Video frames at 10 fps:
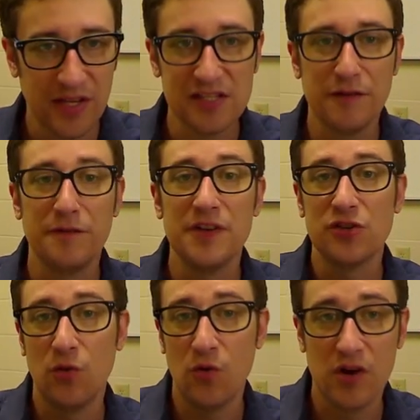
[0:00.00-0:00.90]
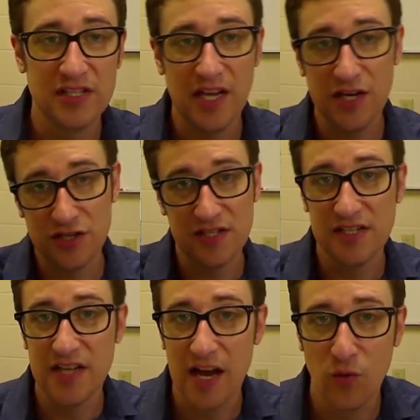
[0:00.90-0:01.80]
It's an official organization, it's
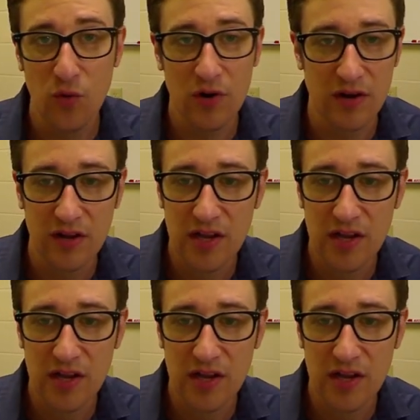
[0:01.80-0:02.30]
a .org.